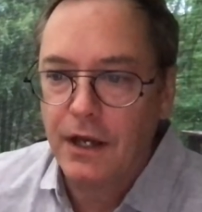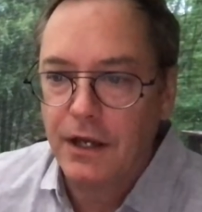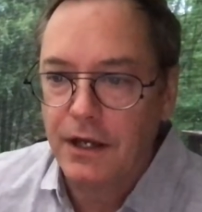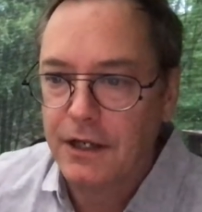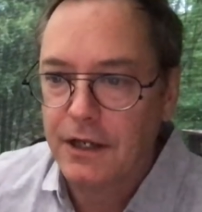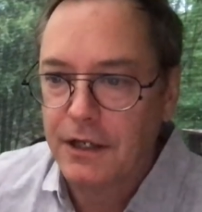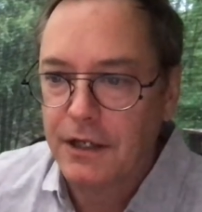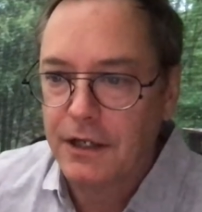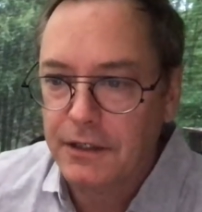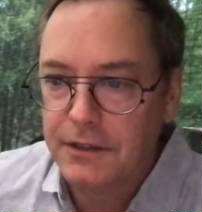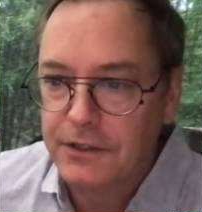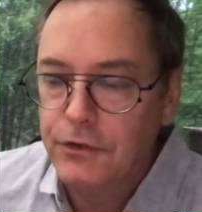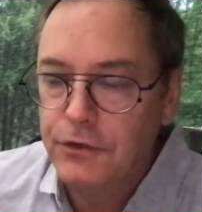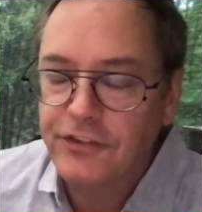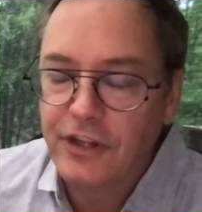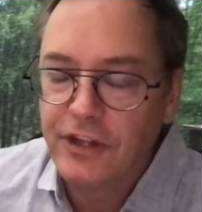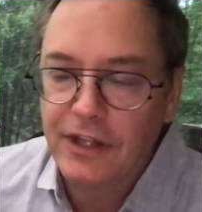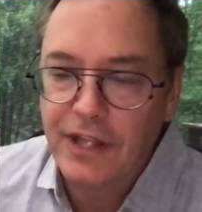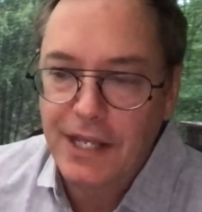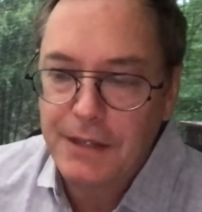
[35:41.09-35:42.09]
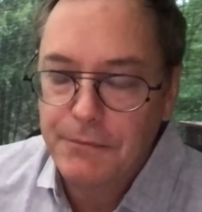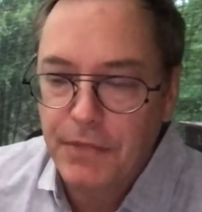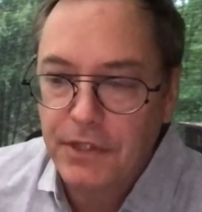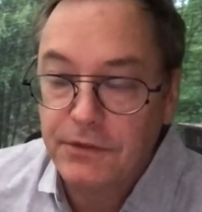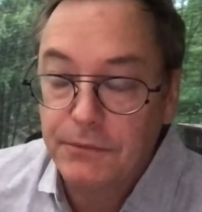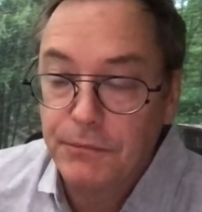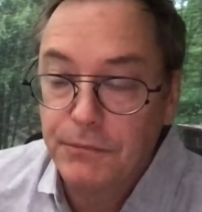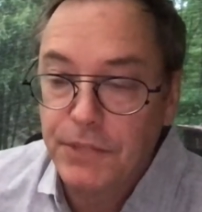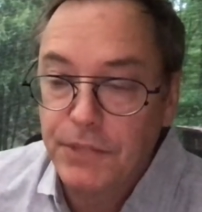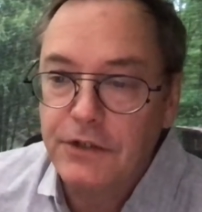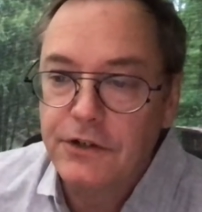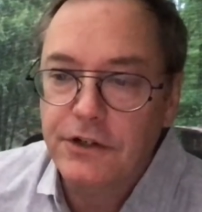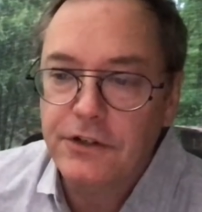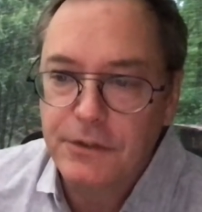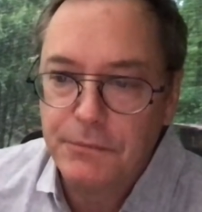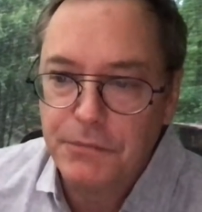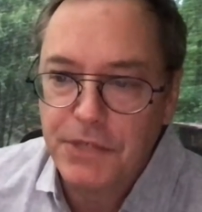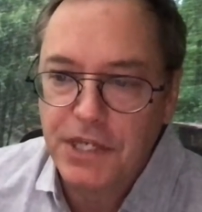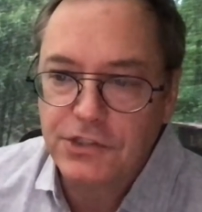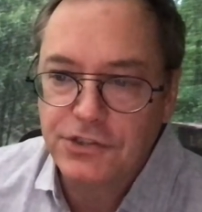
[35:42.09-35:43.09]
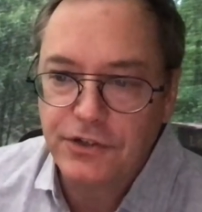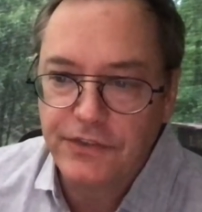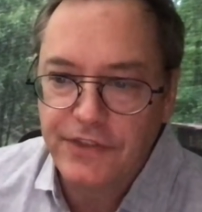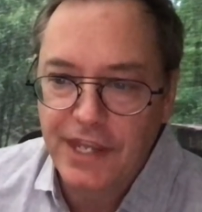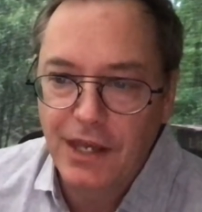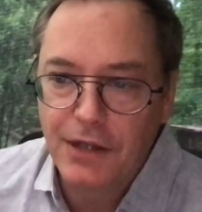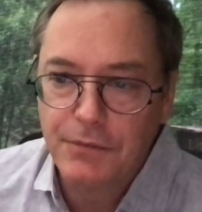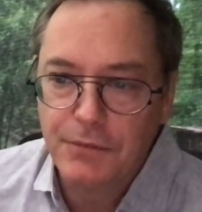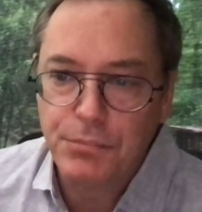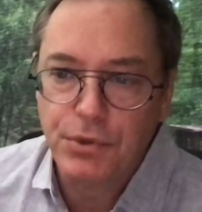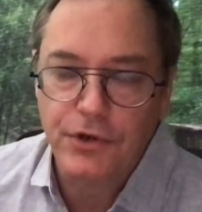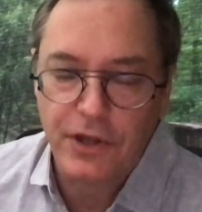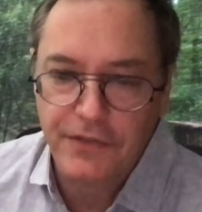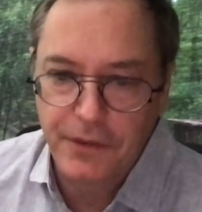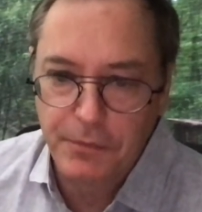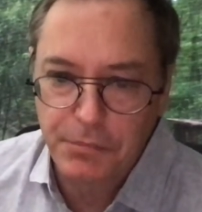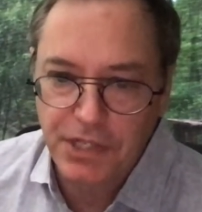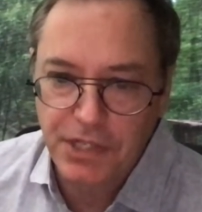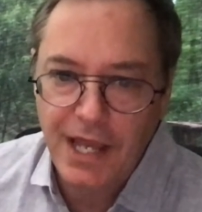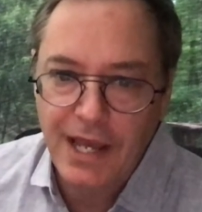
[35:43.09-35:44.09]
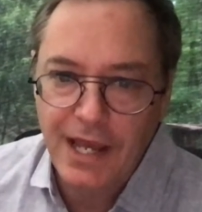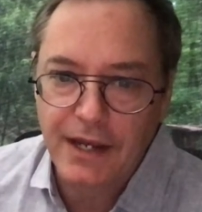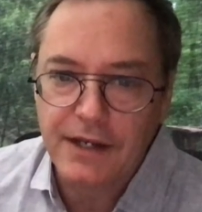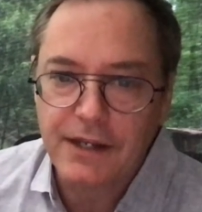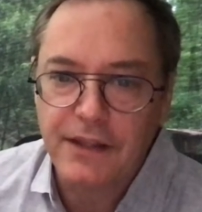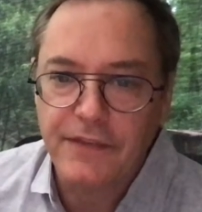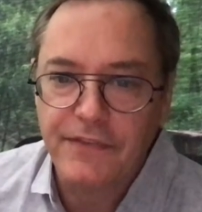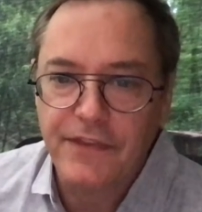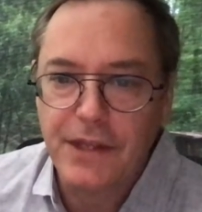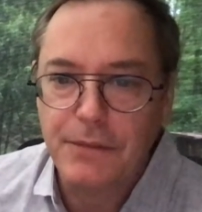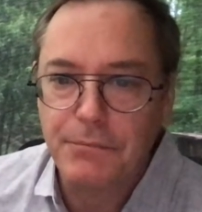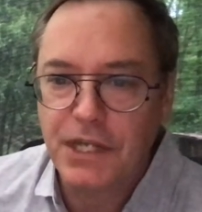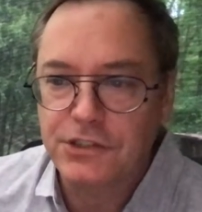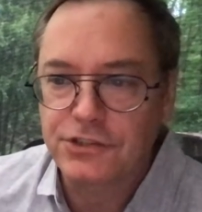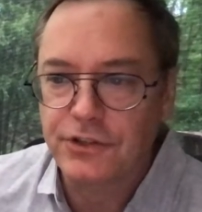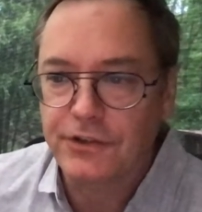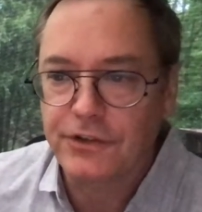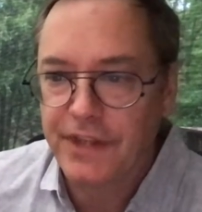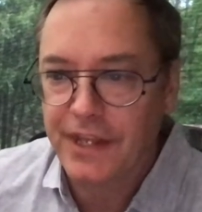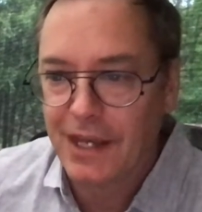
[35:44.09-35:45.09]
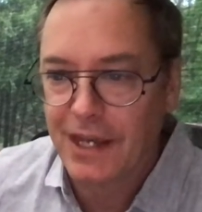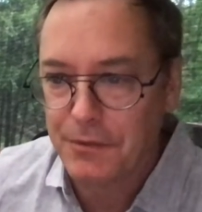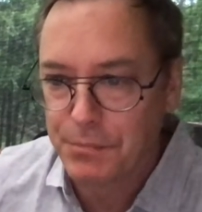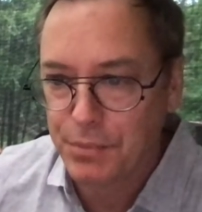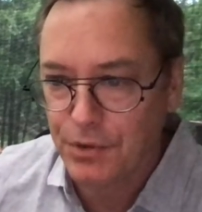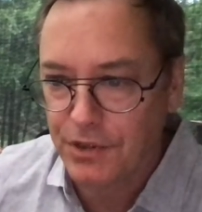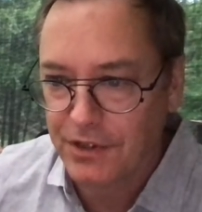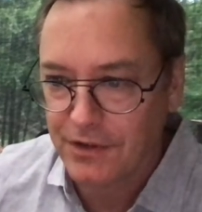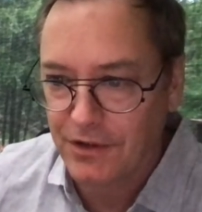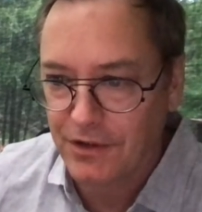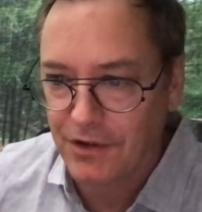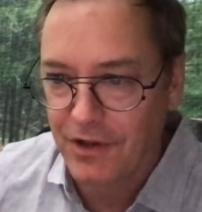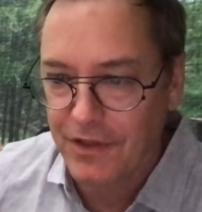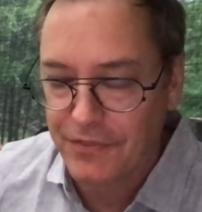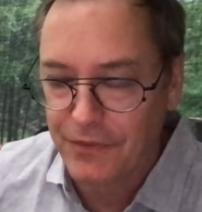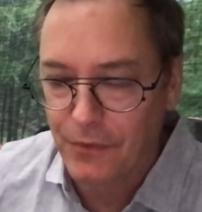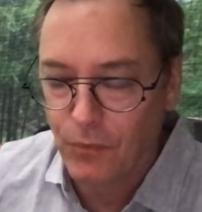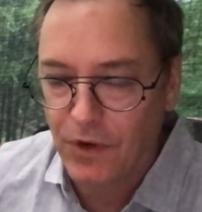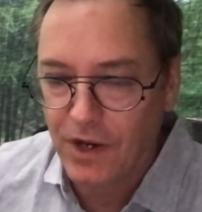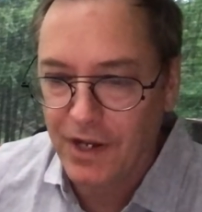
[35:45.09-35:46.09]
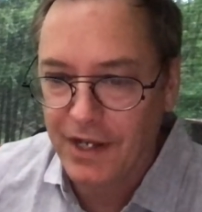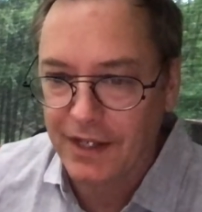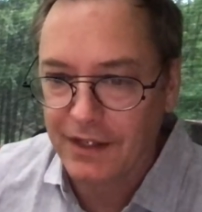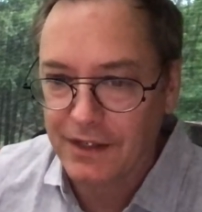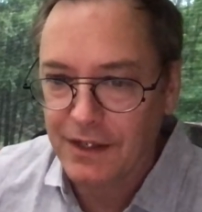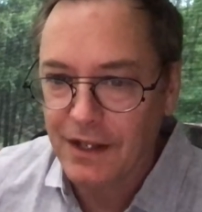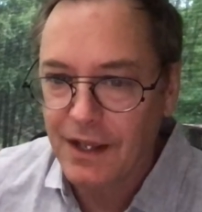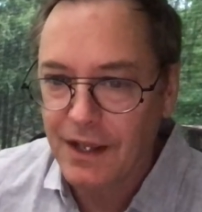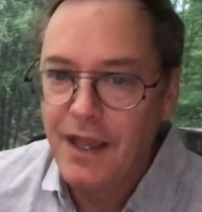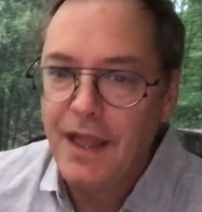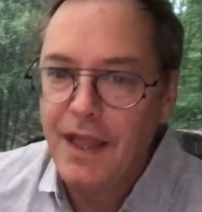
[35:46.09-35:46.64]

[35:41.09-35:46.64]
uh, use a light meter to measure the output on the black and then measure the output on the white.